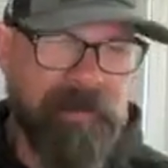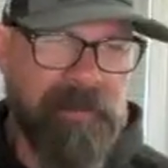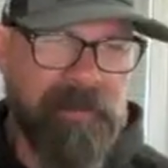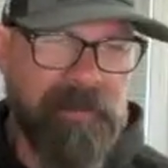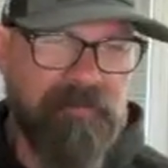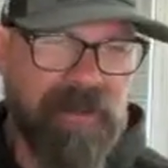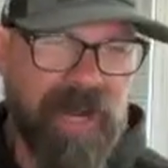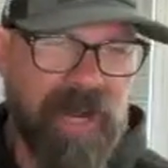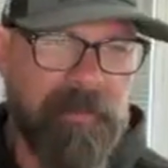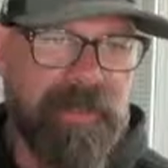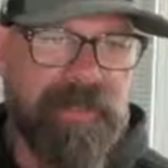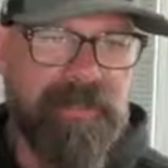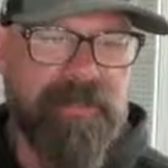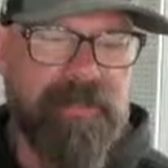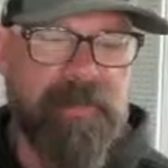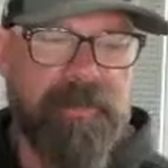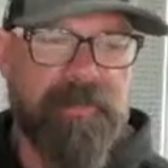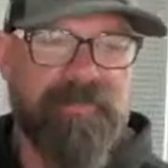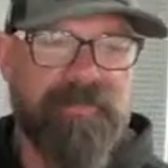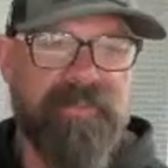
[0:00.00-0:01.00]
Probably
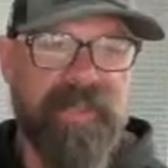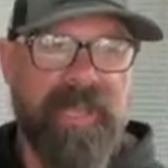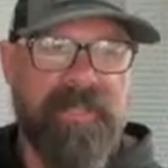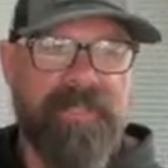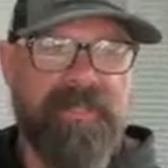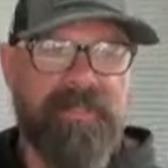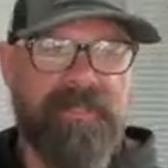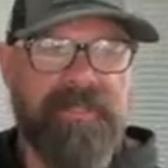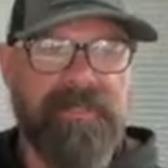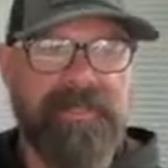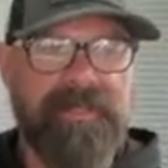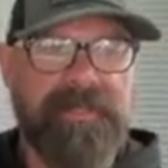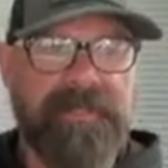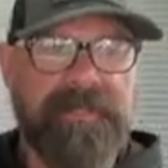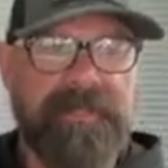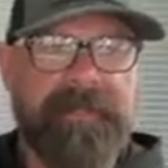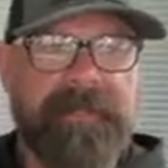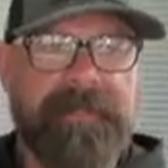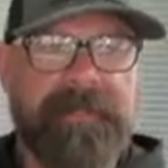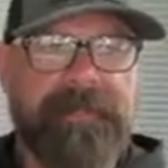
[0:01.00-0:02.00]
super fast,
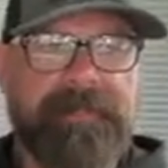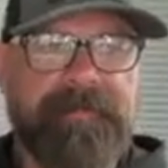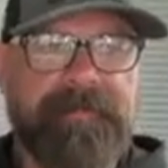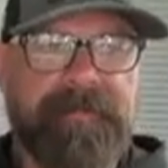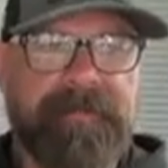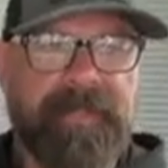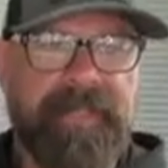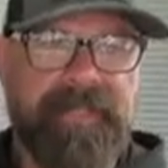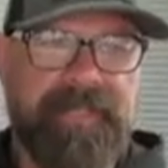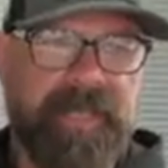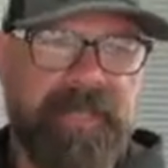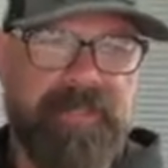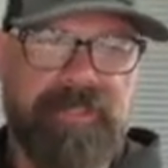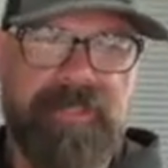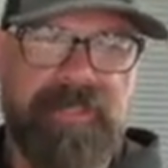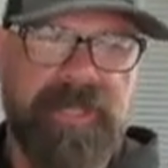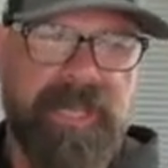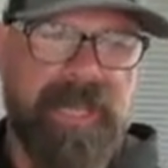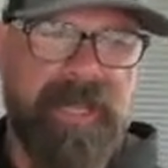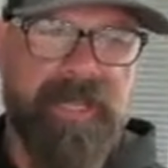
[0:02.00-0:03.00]
because that's
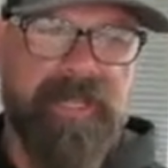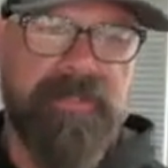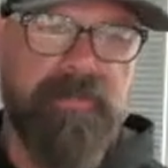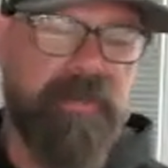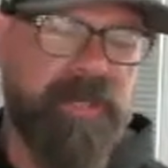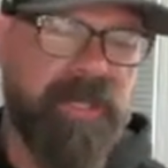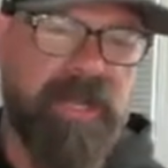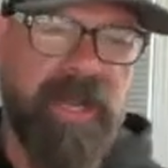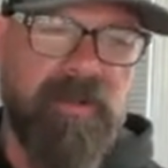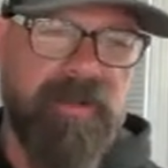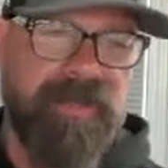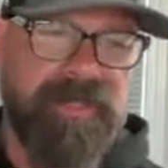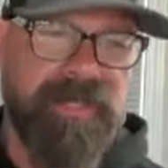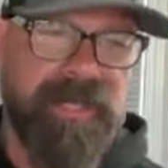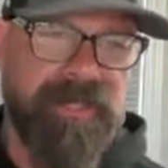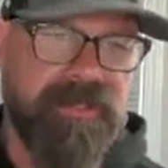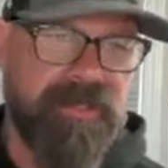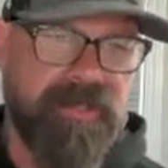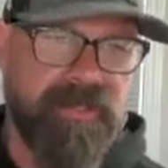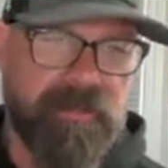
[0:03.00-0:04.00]
genetics. We can always
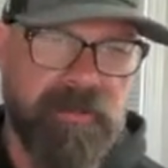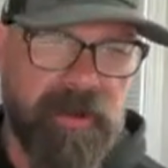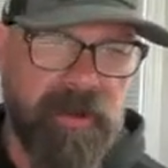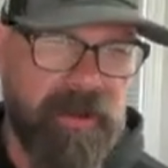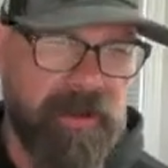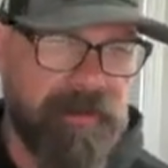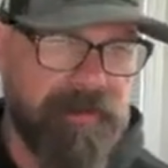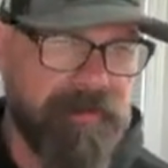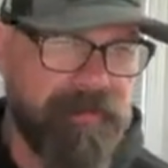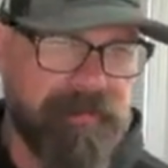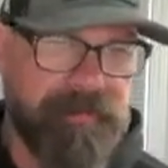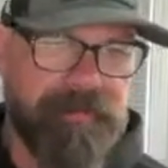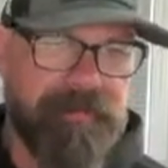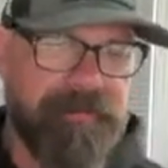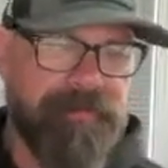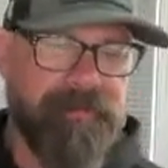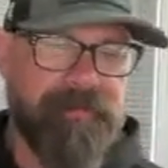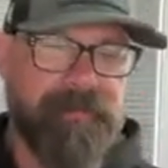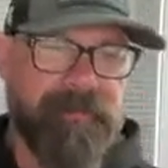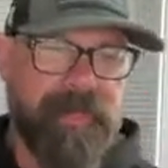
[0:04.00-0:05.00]
get you strong.
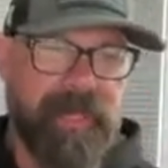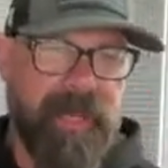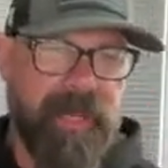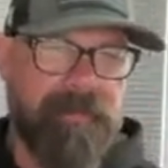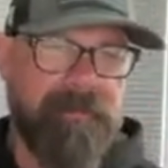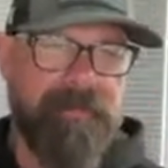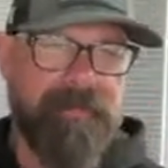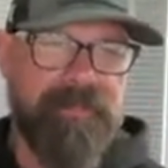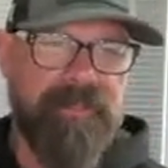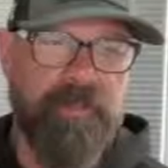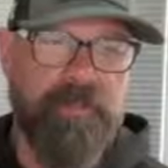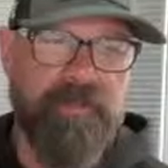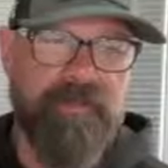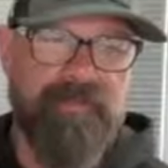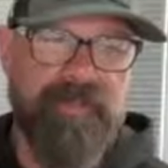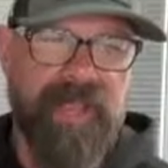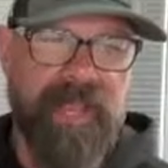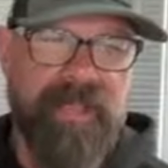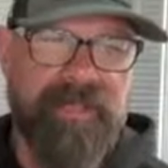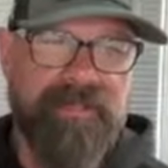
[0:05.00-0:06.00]
Yeah, super
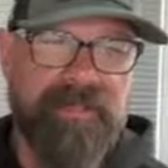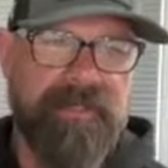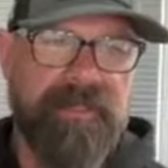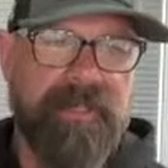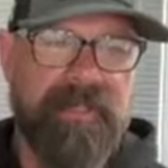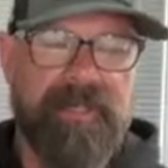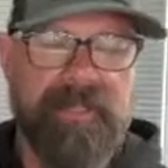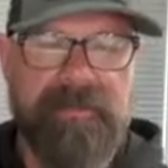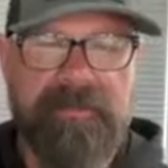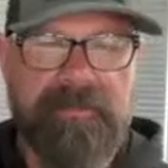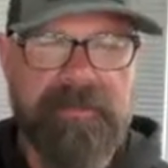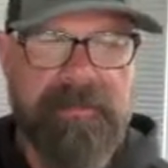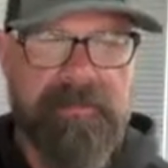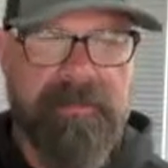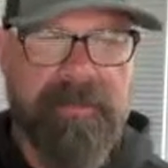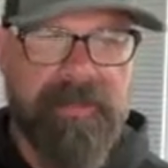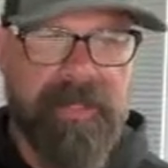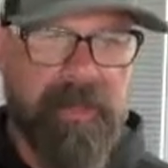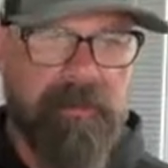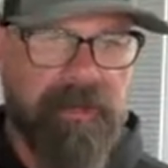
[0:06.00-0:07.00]
fast.
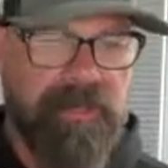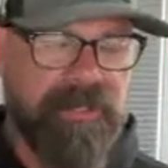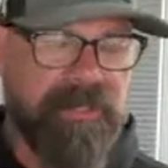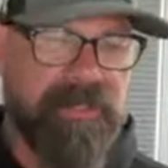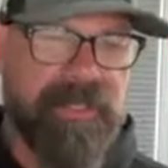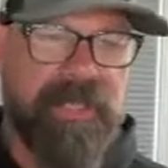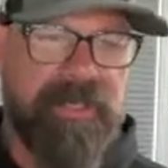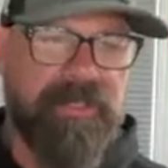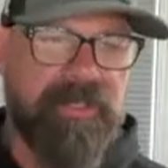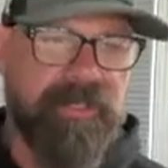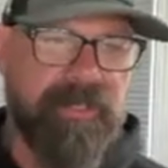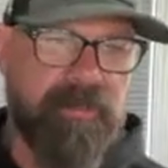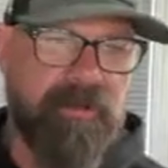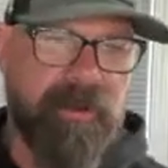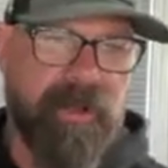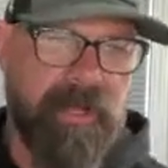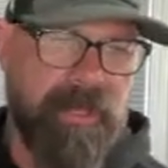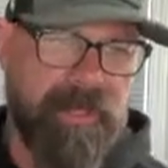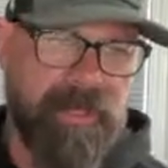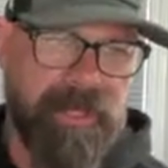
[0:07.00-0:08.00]
Then we just get you
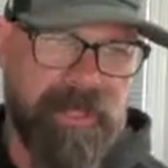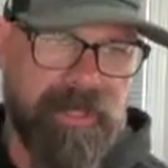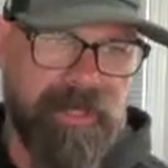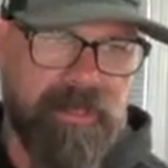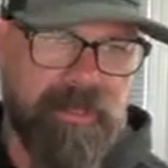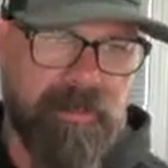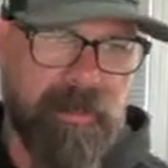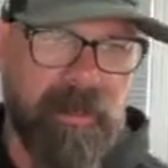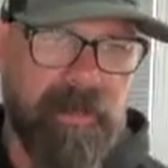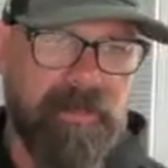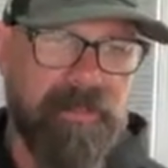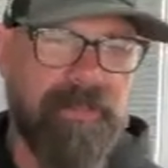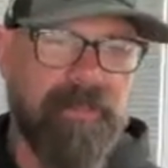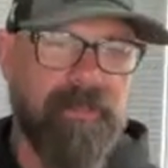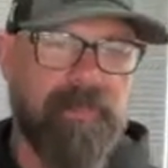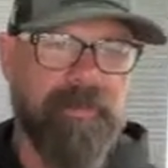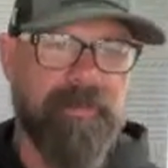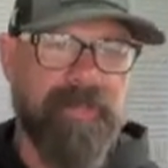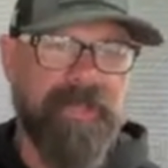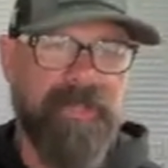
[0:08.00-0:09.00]
strong, and getting strong is
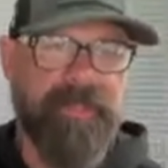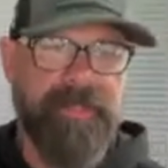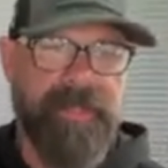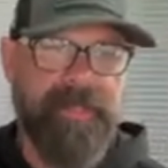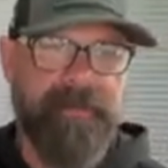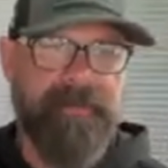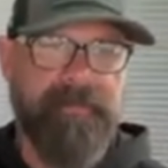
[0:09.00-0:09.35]
super easy,